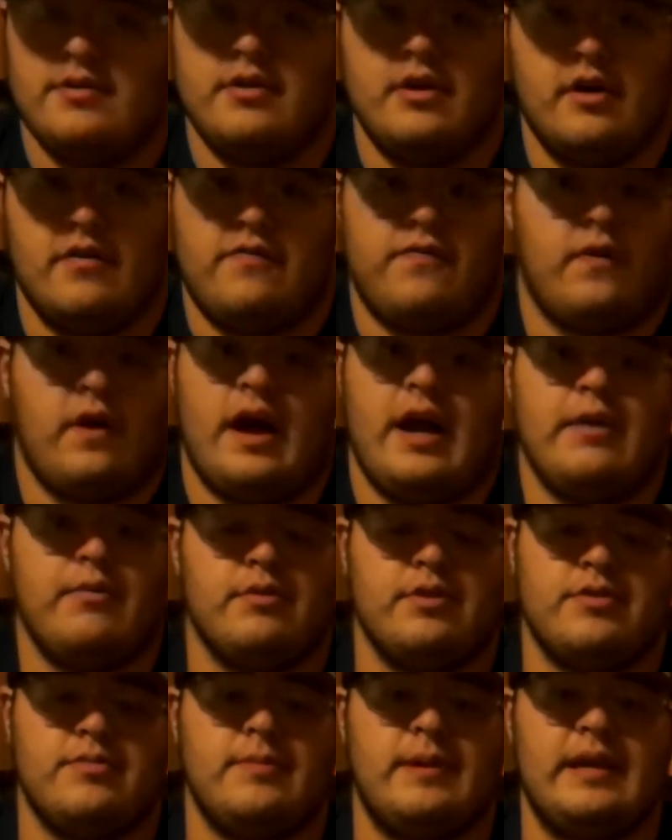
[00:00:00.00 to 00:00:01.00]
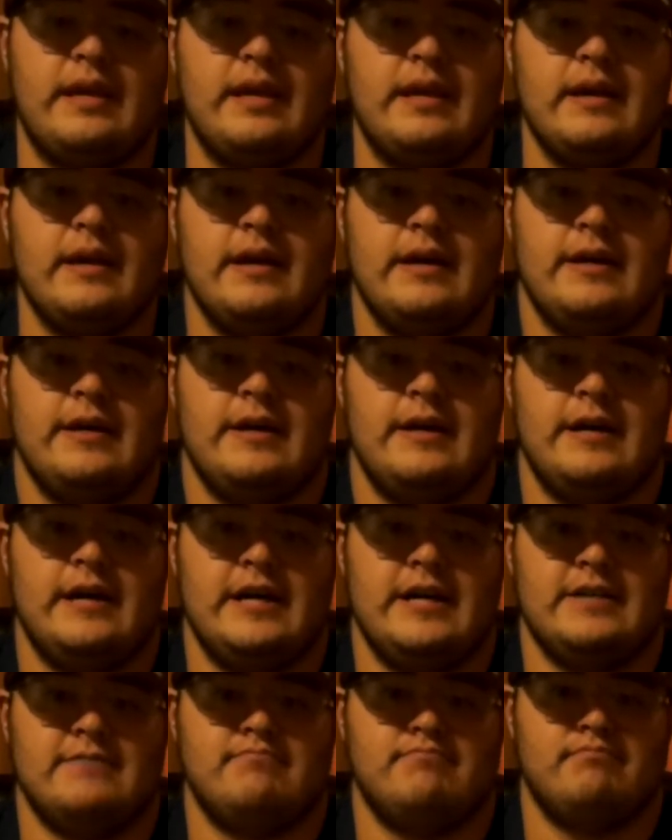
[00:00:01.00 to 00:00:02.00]
fine with me.
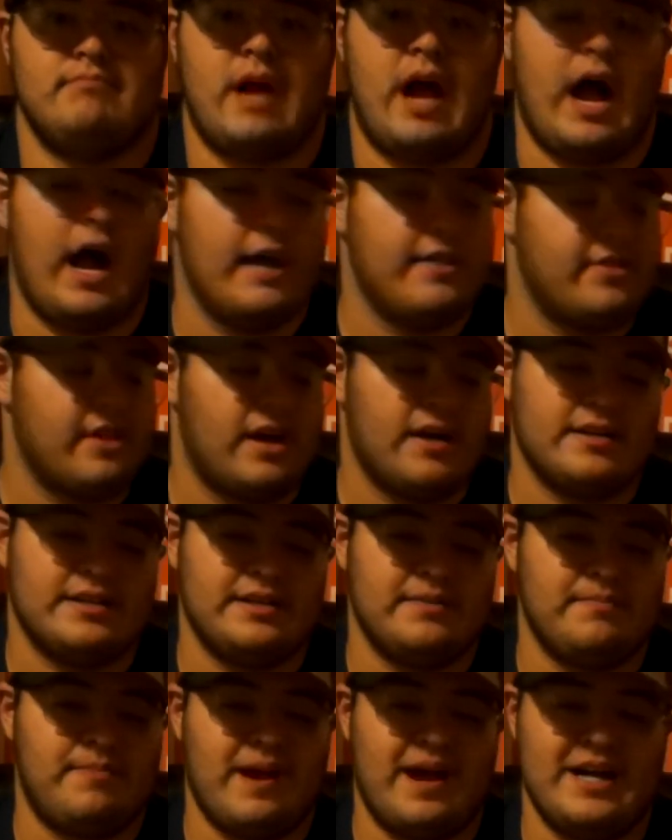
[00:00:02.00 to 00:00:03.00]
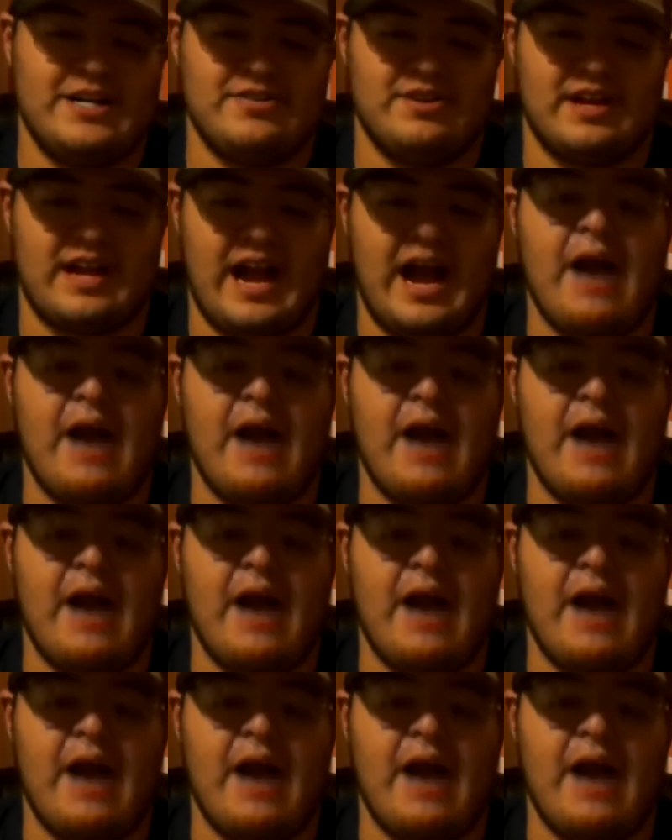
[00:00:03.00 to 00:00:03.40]
I thought Tim Patrick,